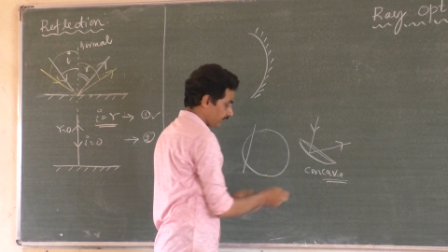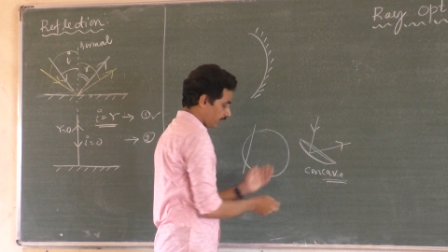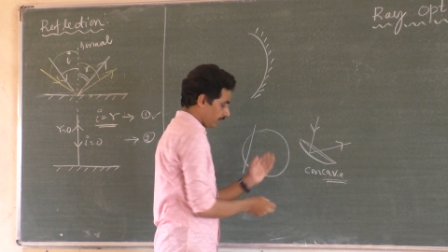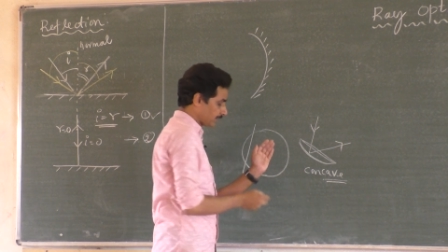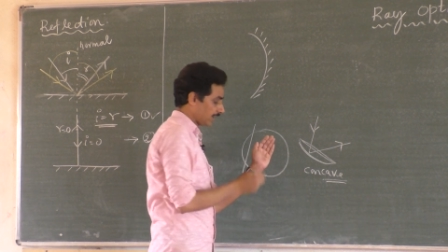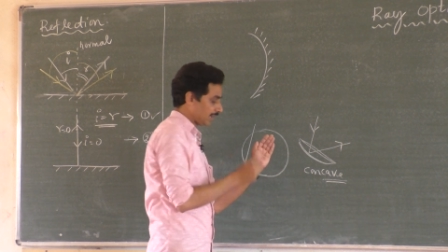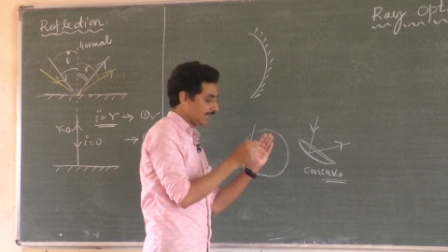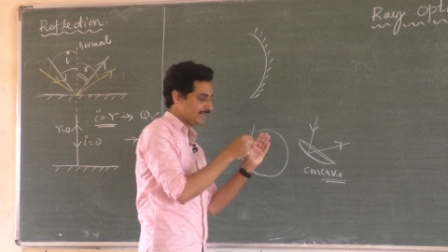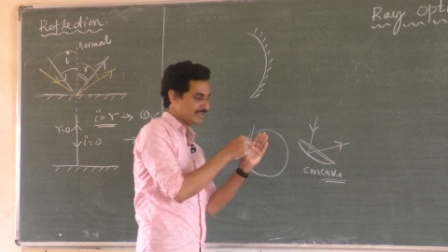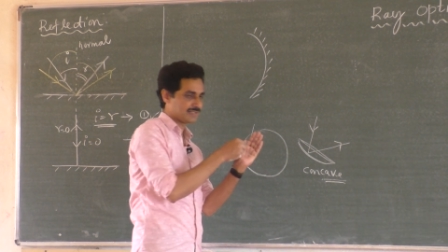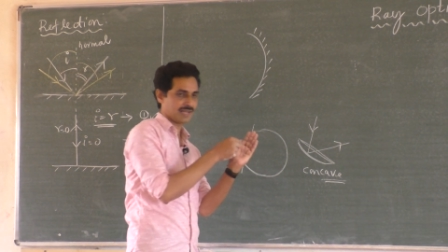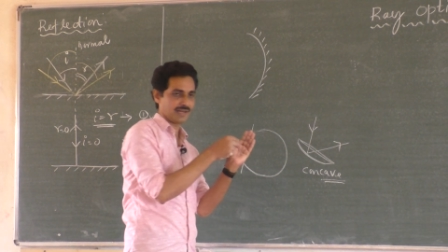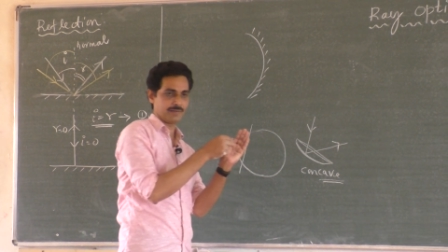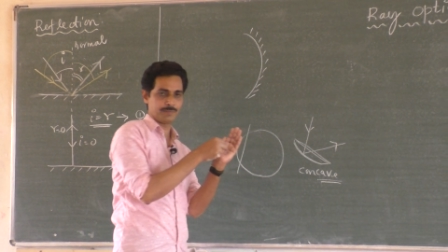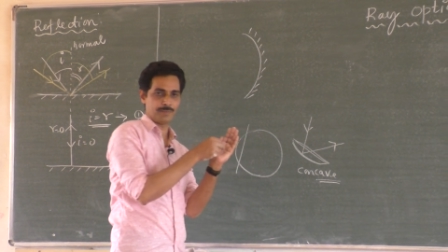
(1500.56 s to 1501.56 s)
from the
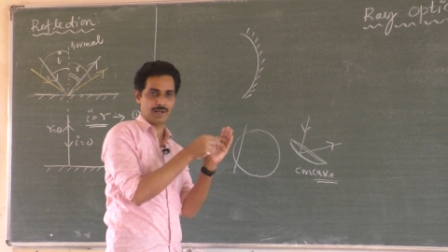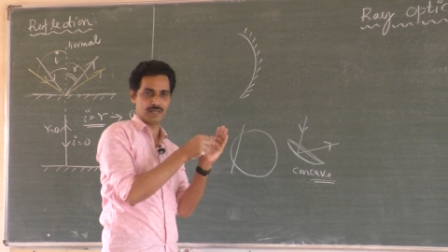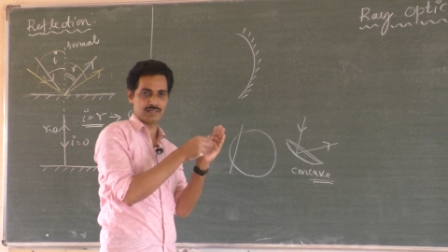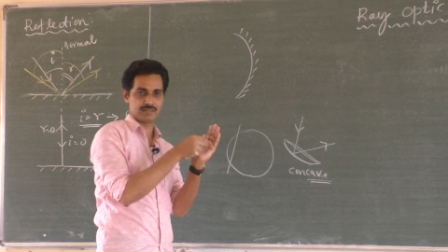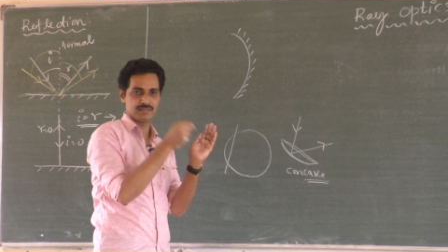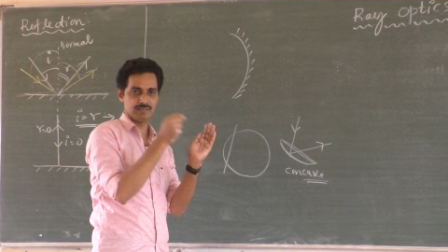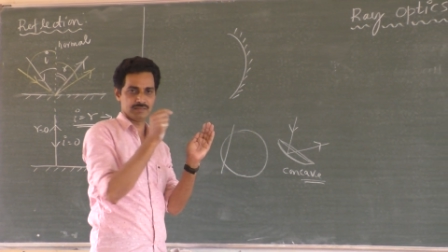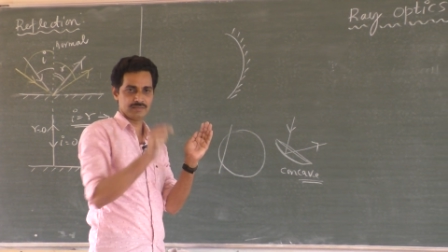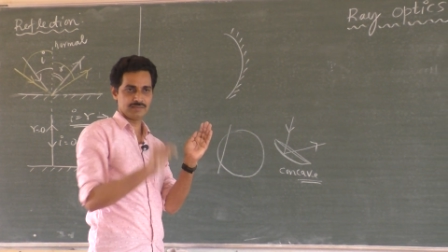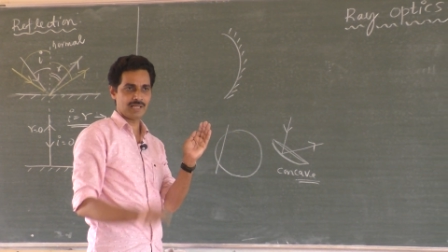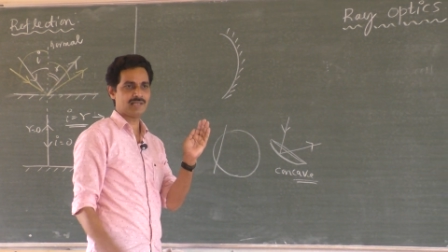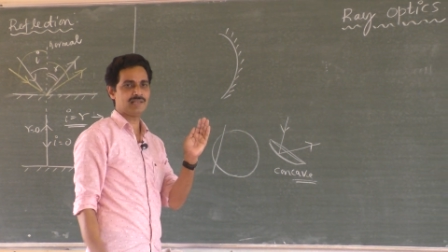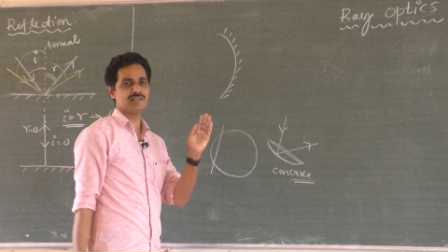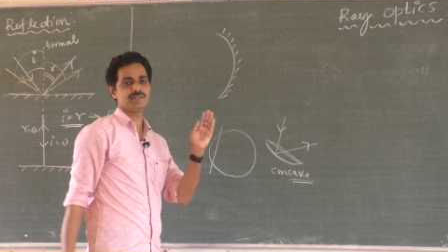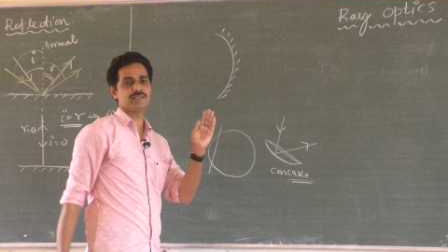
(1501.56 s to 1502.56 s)
inside part,
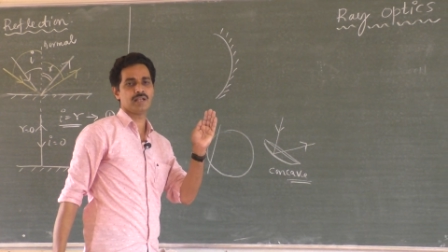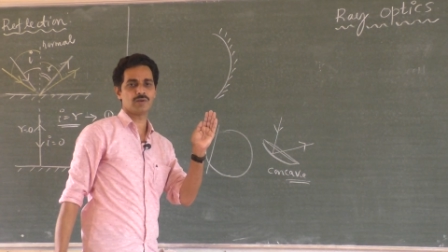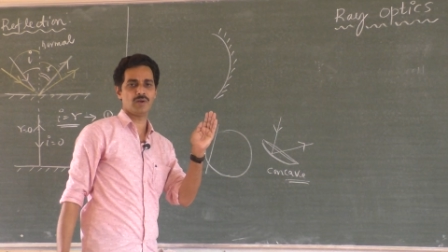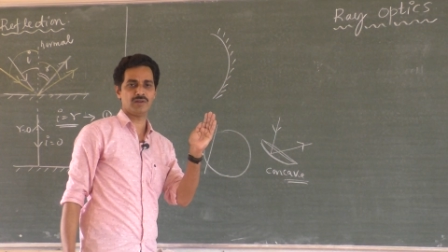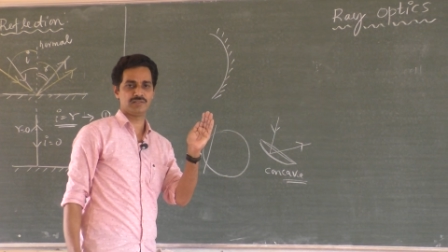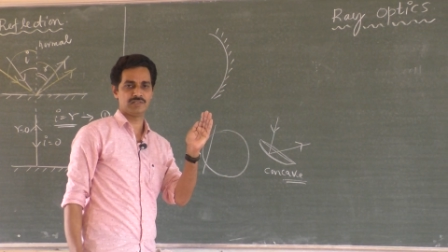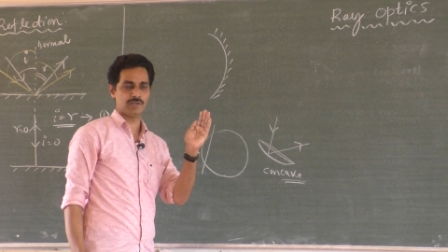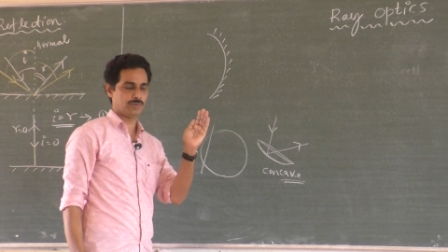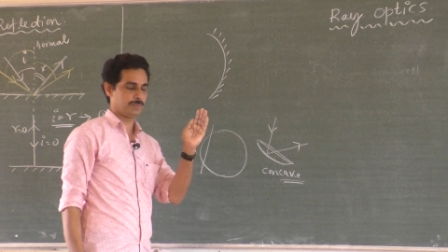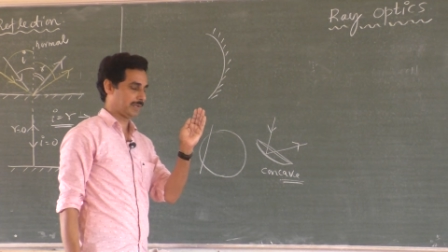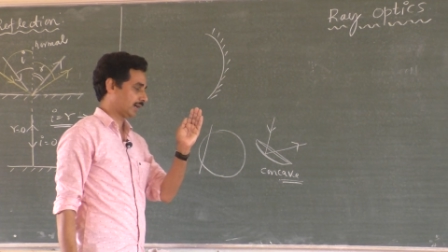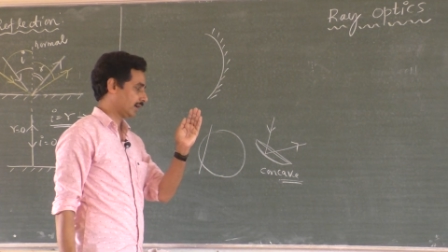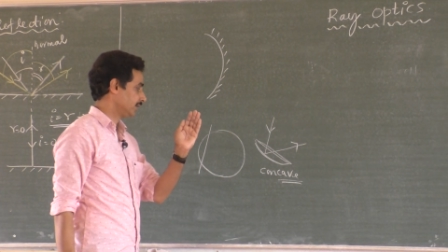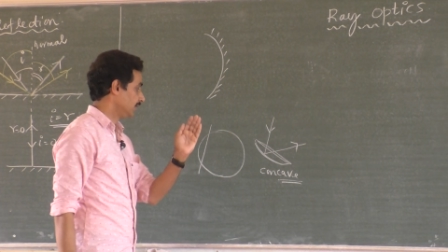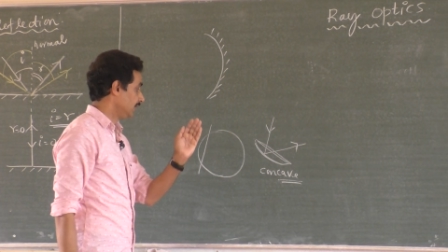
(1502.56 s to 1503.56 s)
then it is a concave
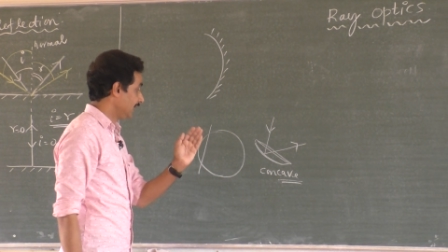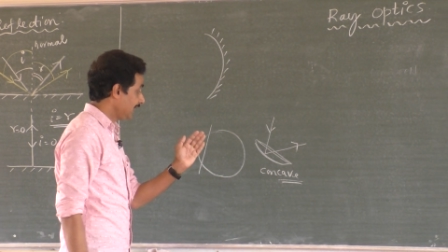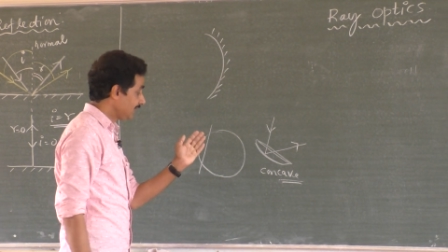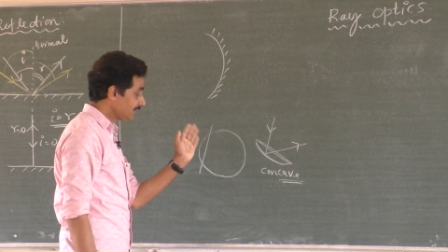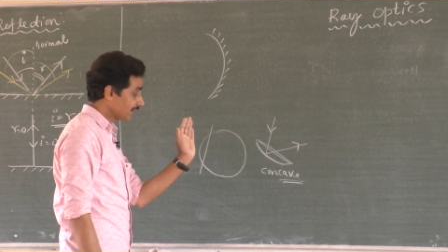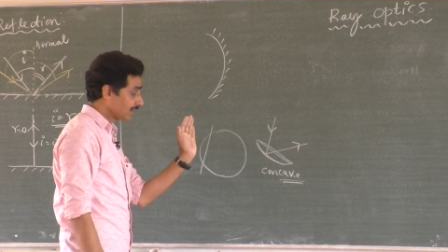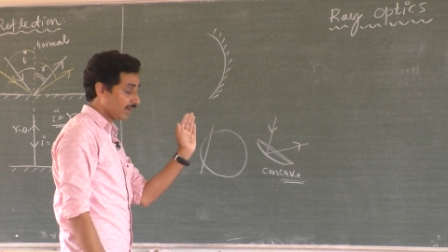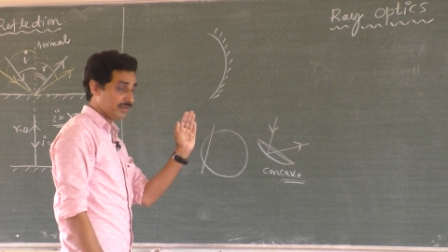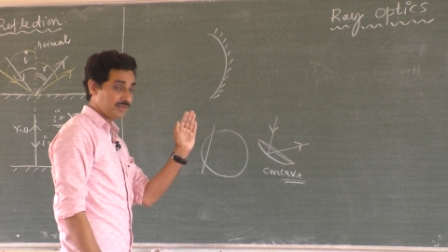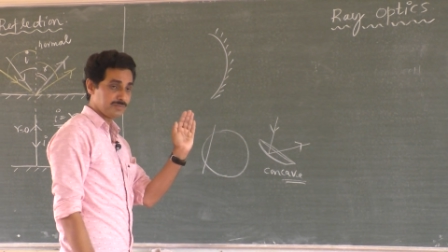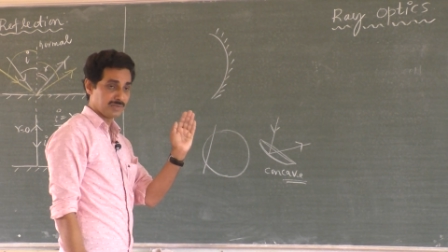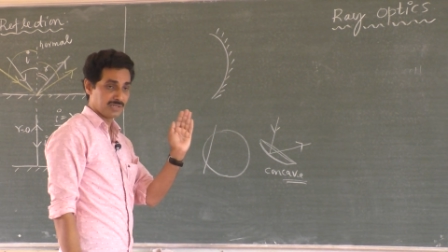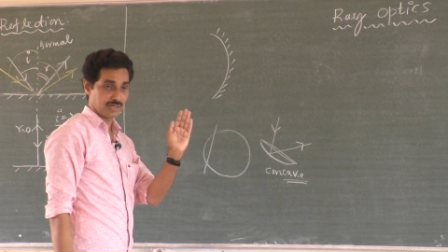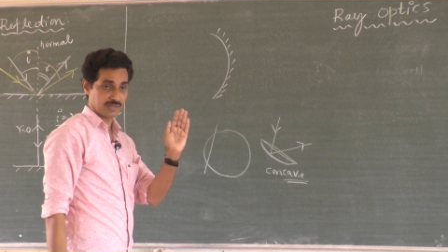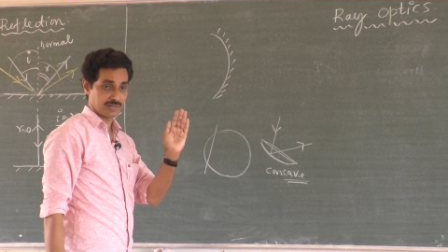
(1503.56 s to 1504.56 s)
mirror. It is a curved
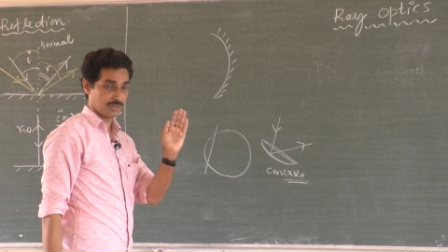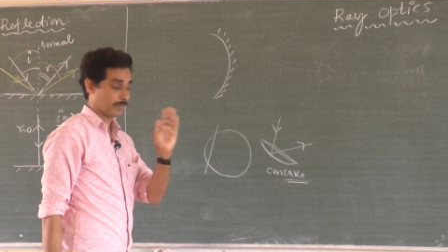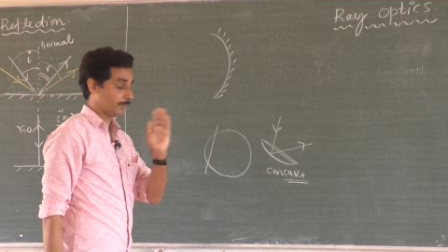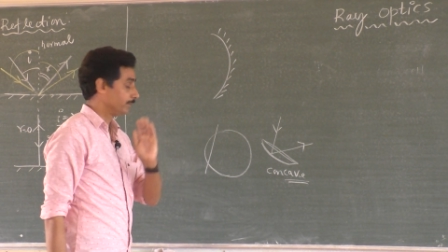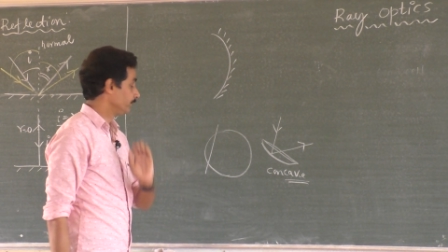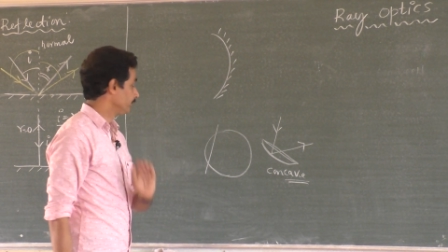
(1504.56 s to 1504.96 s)
mirror now.